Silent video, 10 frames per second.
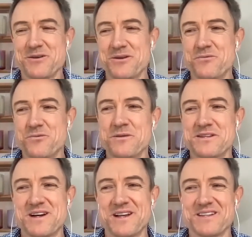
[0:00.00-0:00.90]

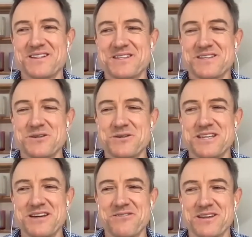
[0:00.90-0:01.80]
rheumatologist who's
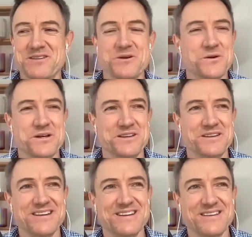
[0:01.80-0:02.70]
definitely
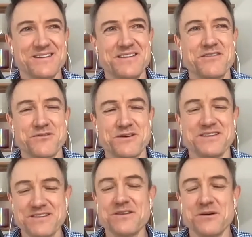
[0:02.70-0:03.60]
talking
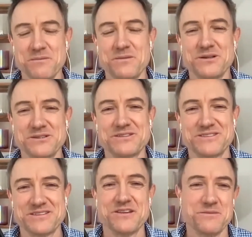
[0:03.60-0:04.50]
different to the
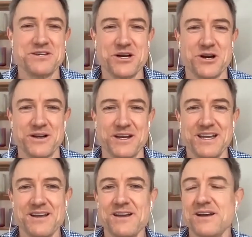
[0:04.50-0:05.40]
majority.